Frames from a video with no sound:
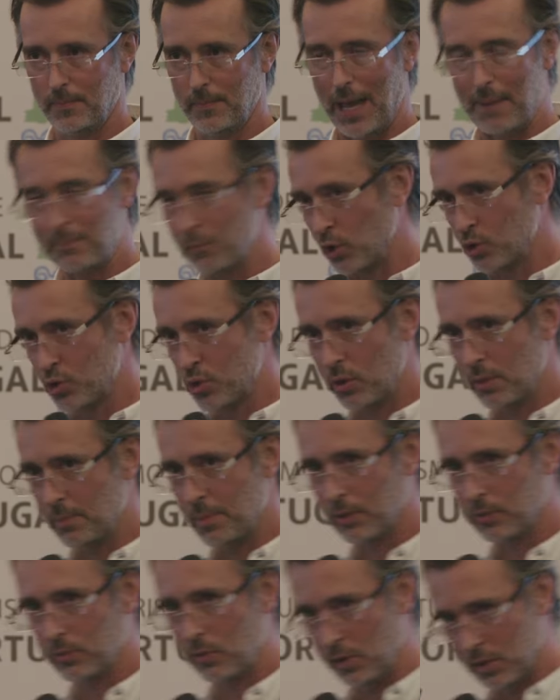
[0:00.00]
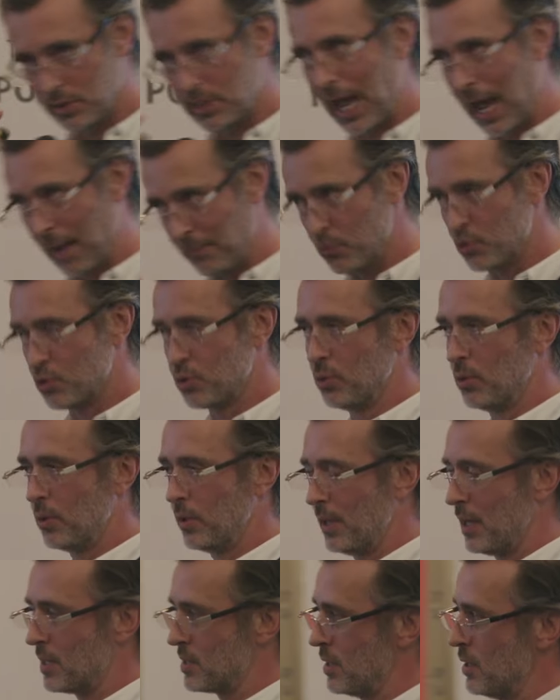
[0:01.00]
I'm not sure about this. I'm sure
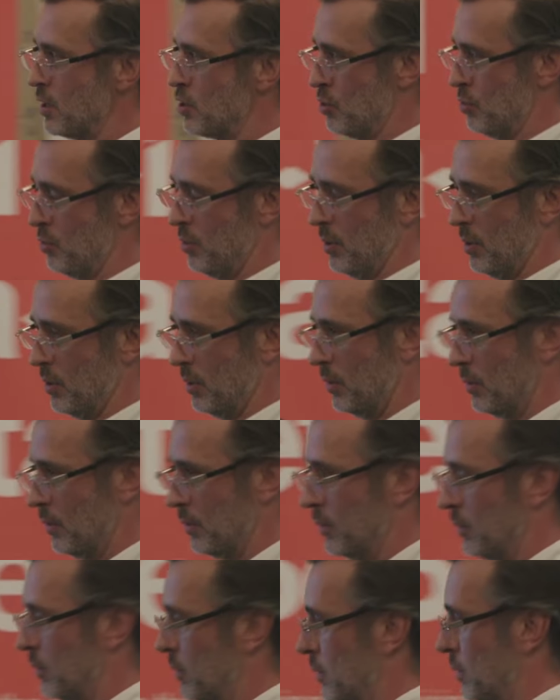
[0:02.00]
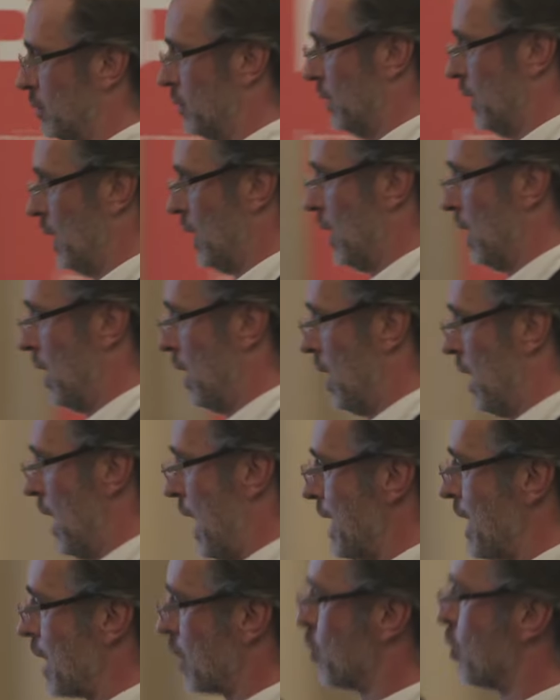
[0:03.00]
there's an issue here.
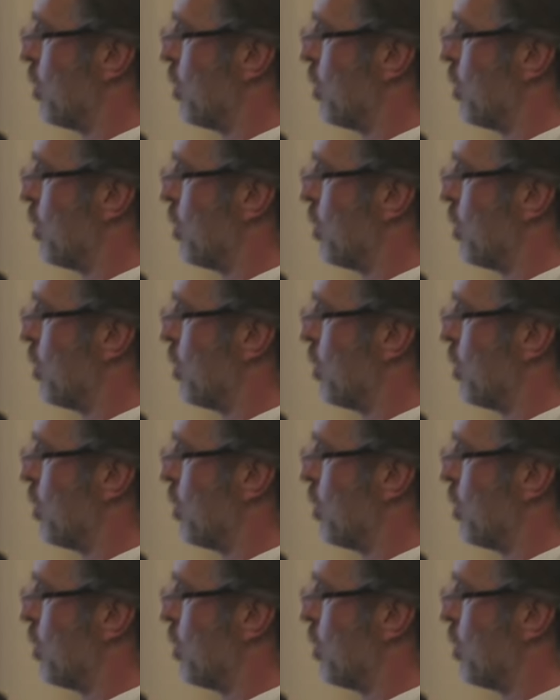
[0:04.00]
And I